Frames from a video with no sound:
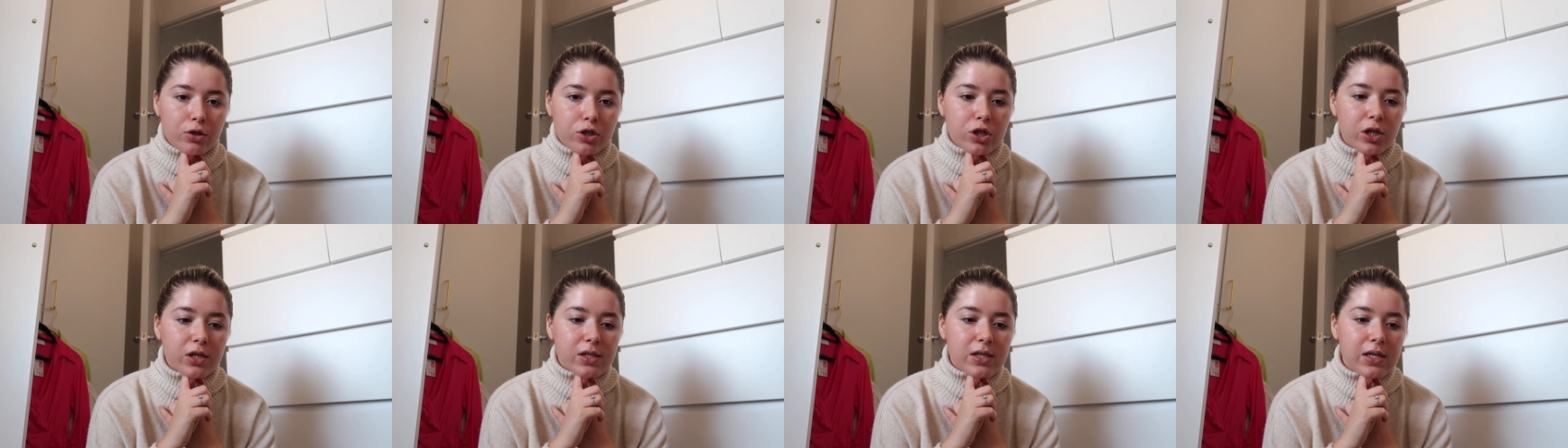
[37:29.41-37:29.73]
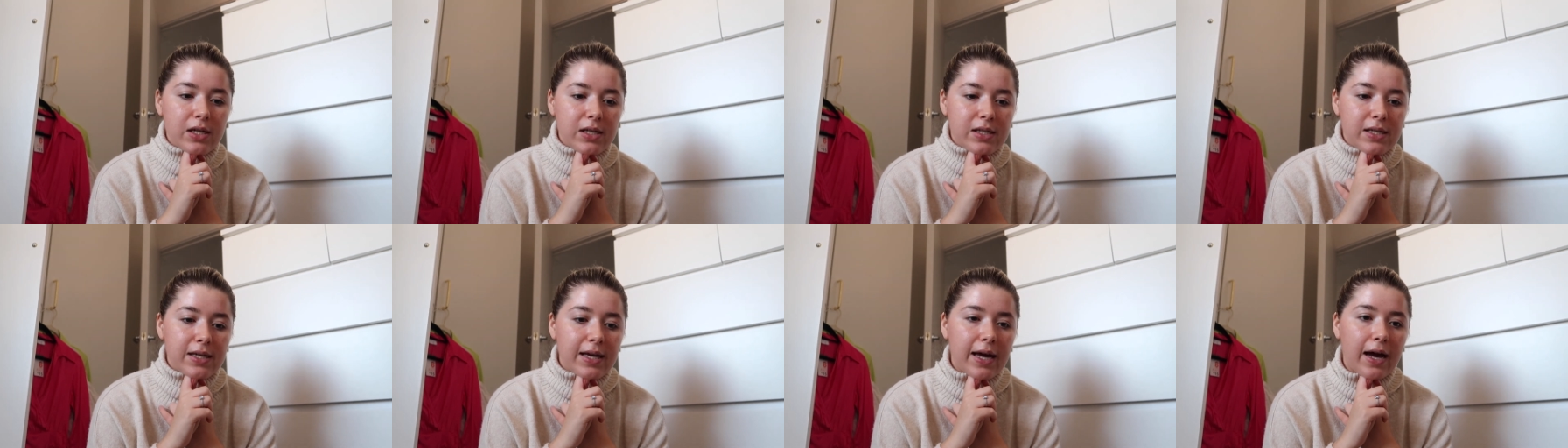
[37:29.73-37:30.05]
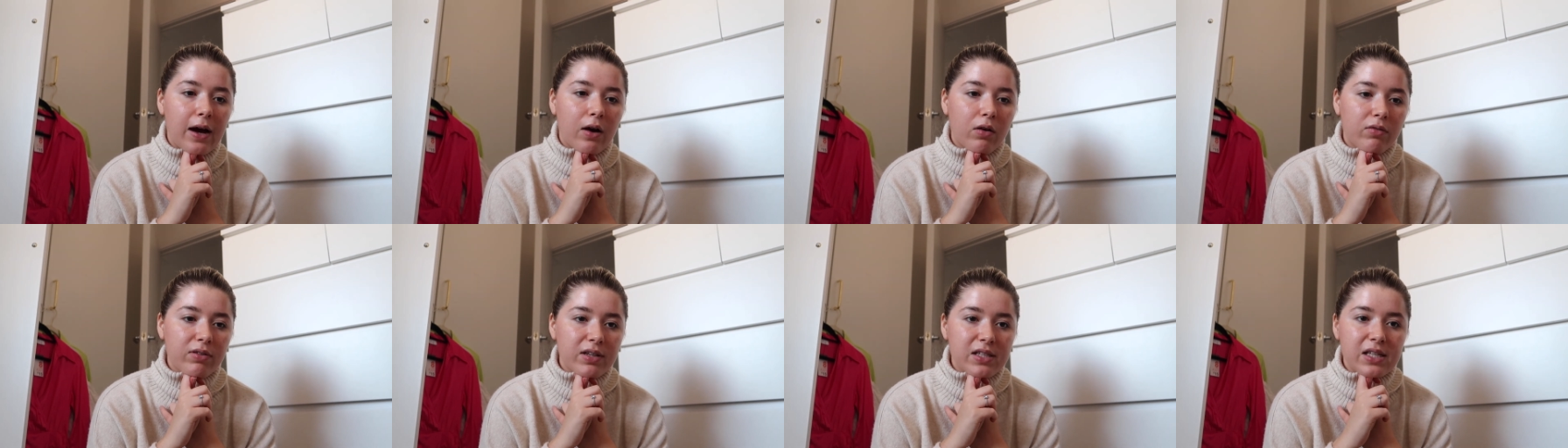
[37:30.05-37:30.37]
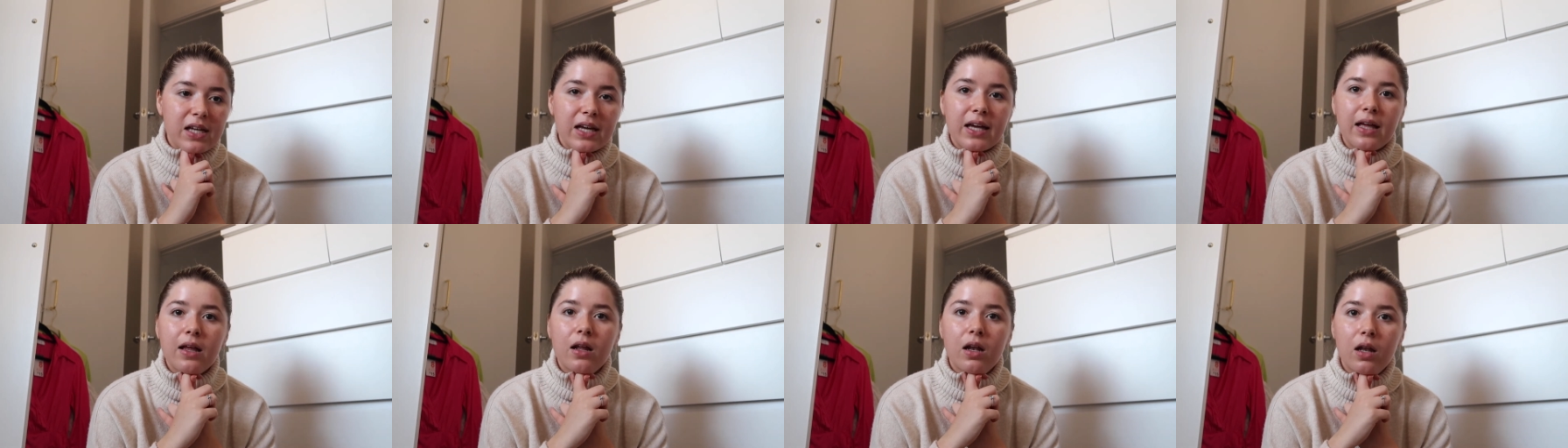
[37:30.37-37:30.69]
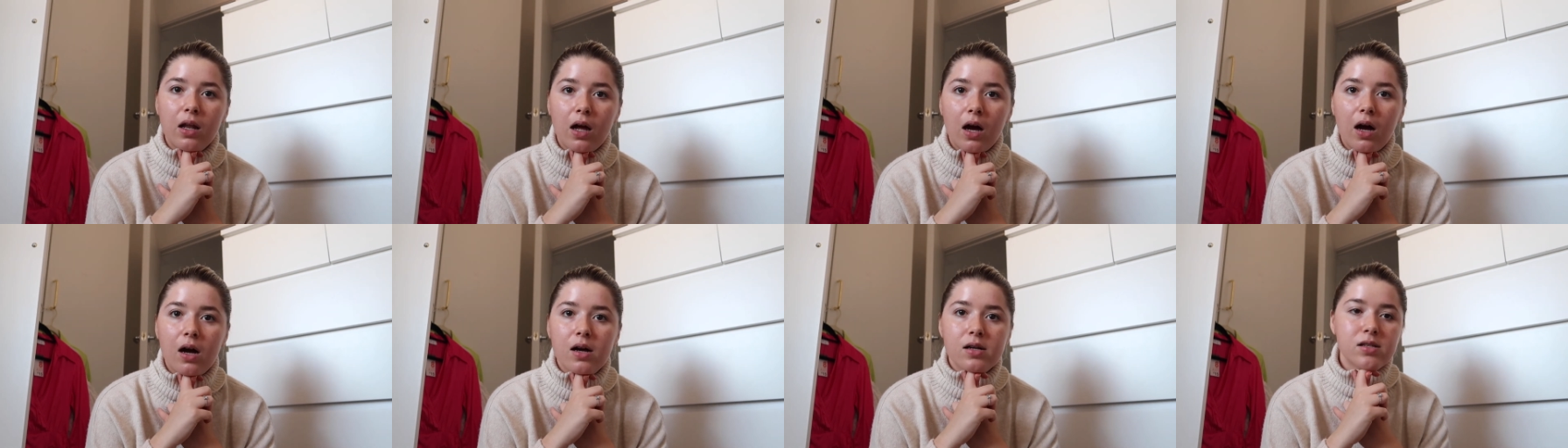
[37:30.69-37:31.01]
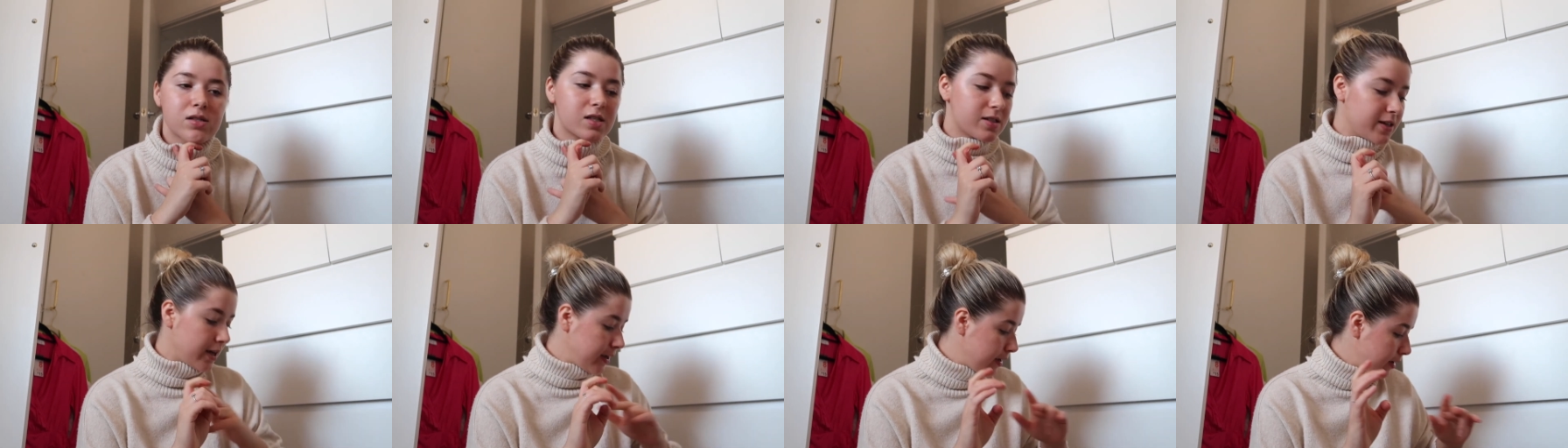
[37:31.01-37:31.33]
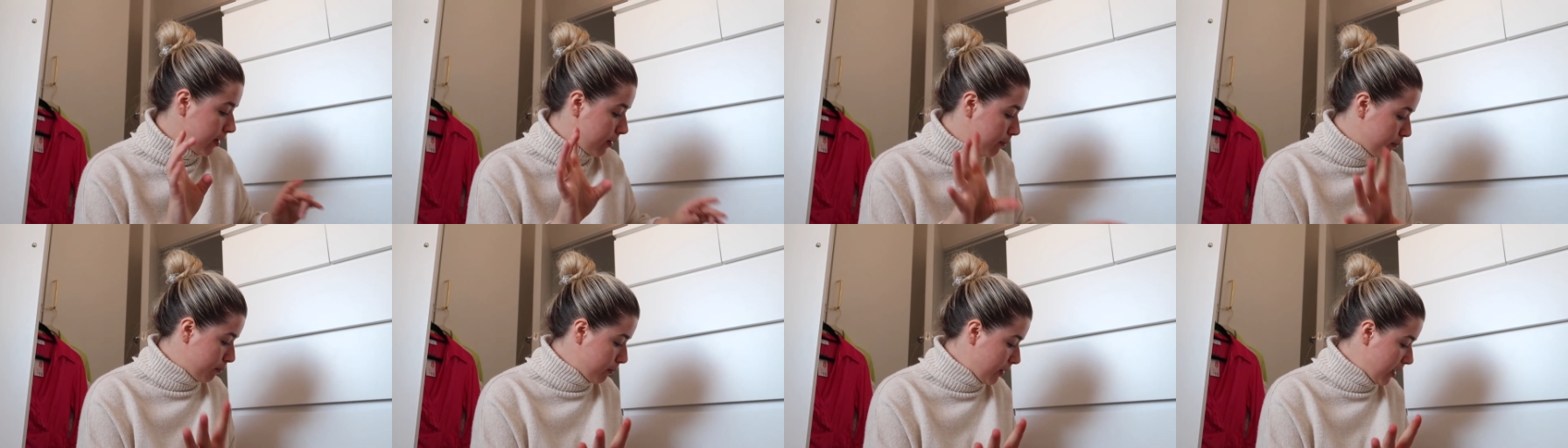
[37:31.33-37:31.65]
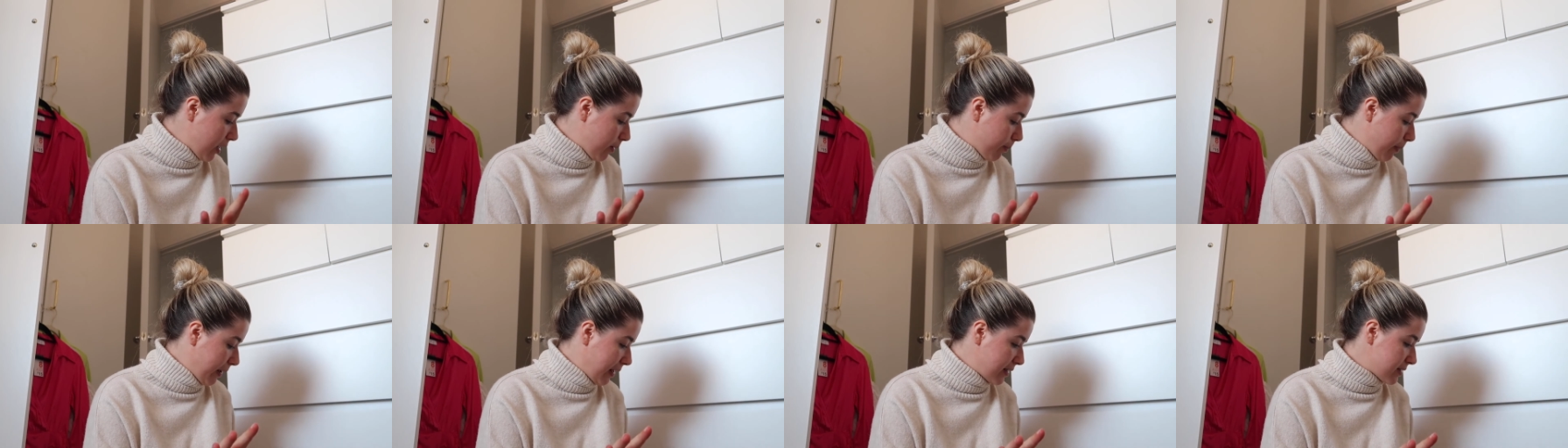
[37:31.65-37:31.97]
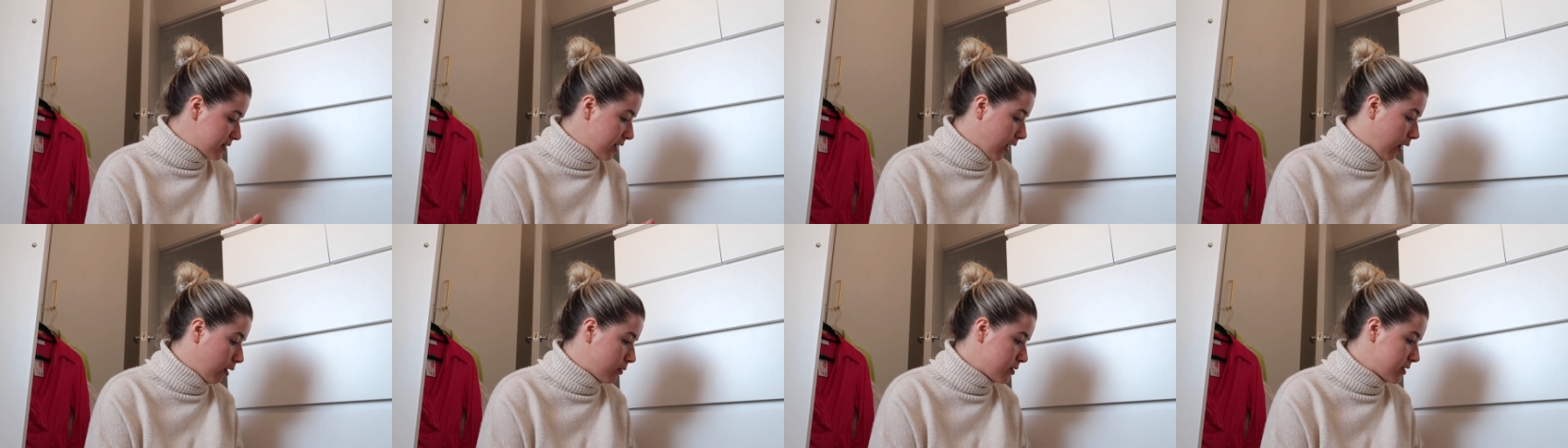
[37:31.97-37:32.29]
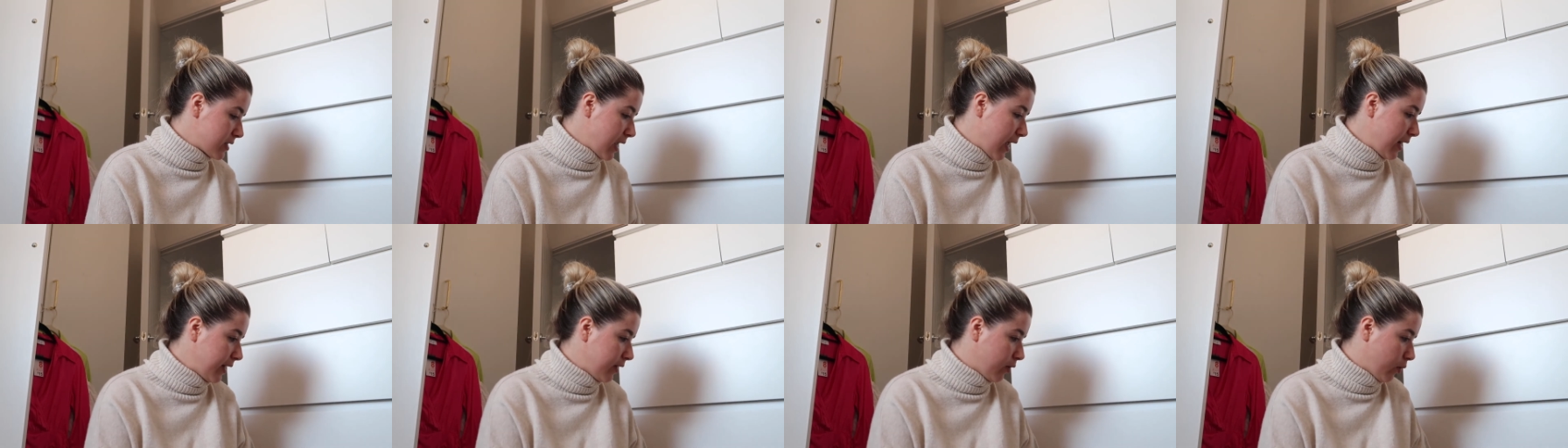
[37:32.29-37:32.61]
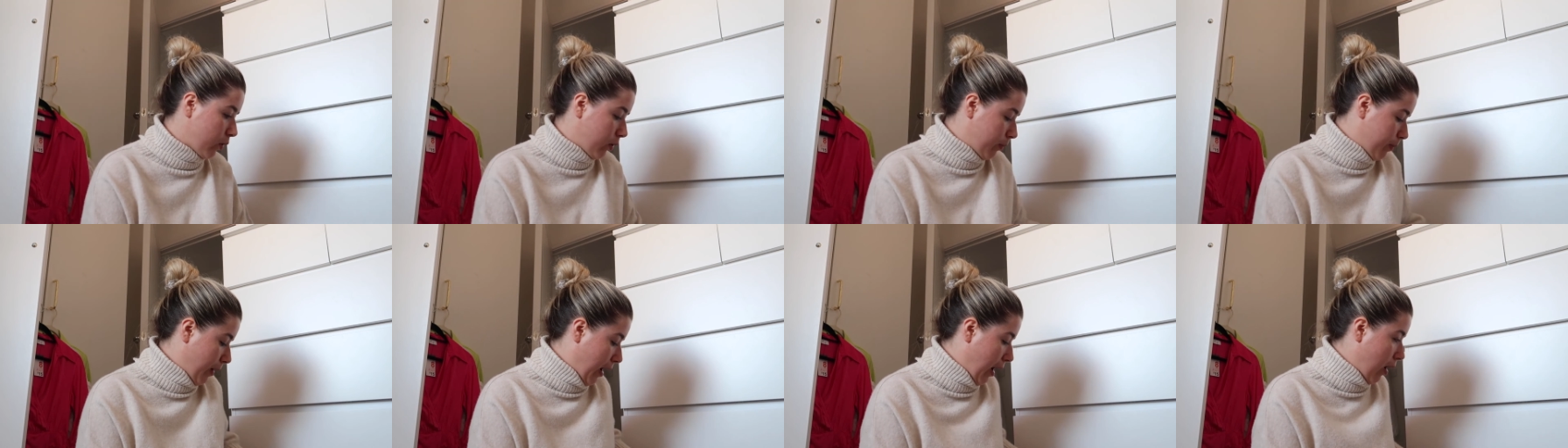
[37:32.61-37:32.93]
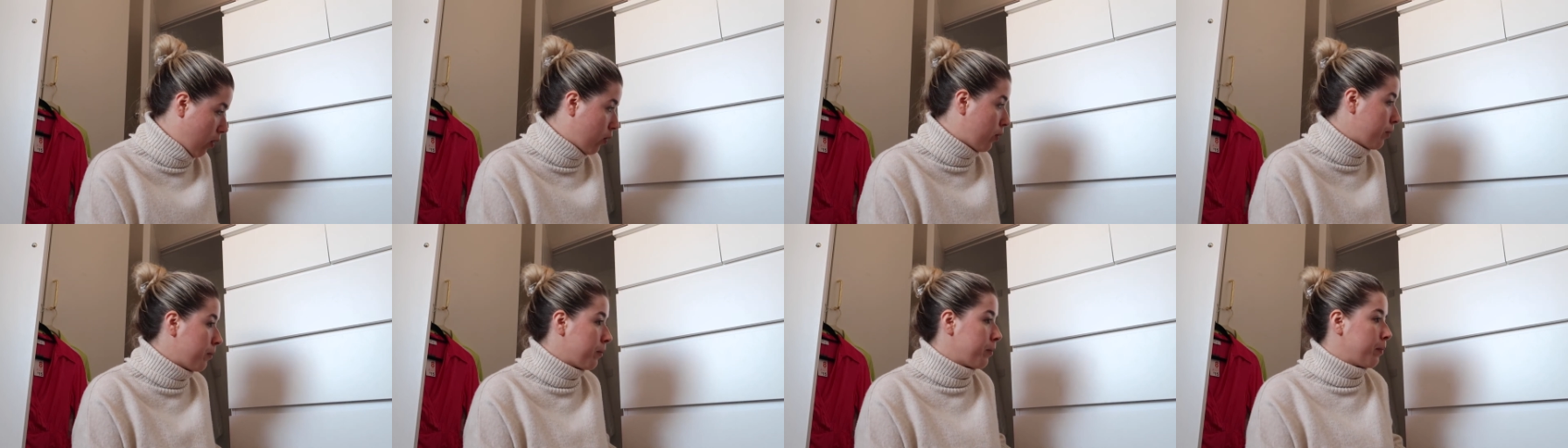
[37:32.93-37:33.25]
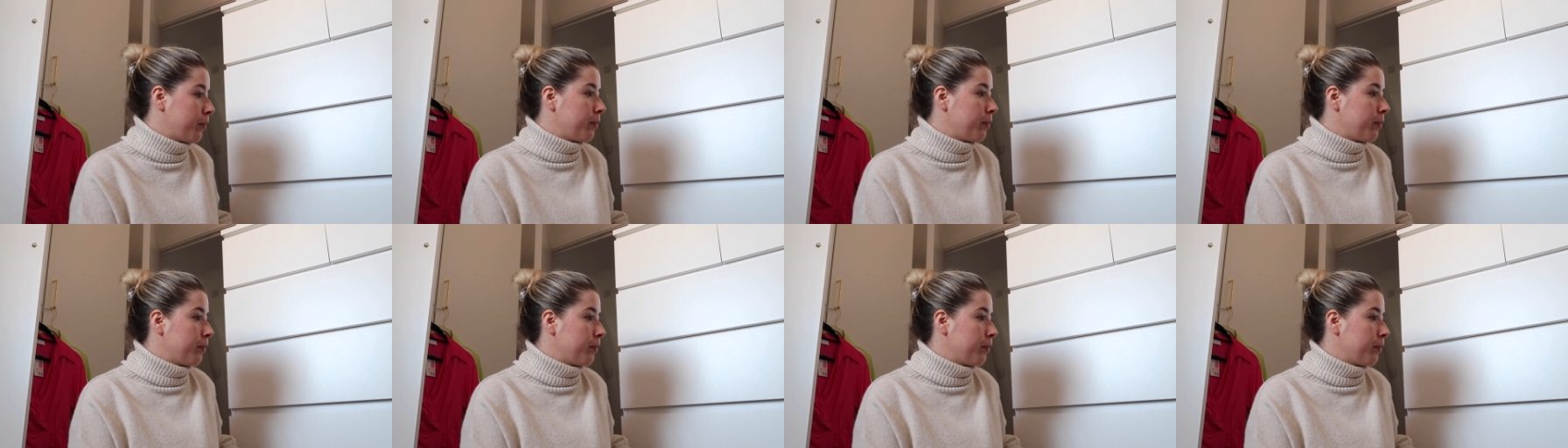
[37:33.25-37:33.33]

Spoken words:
Just need to get obviously last minute bits that I was telling you about.